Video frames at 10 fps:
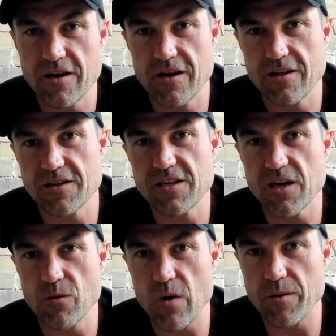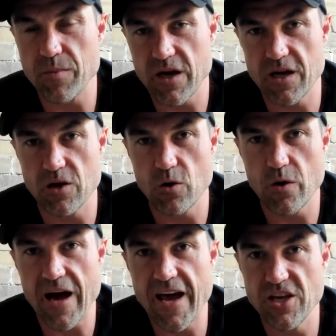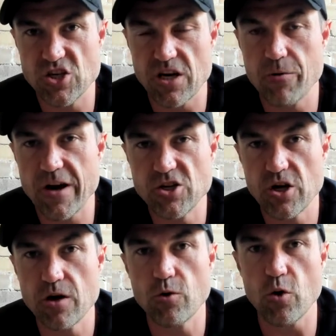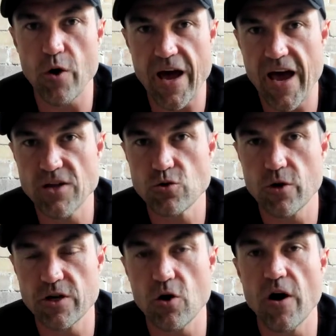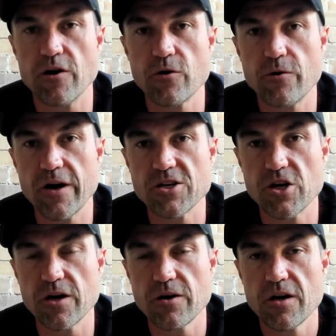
The second one being your AG ratio, or android-gynoid ratio.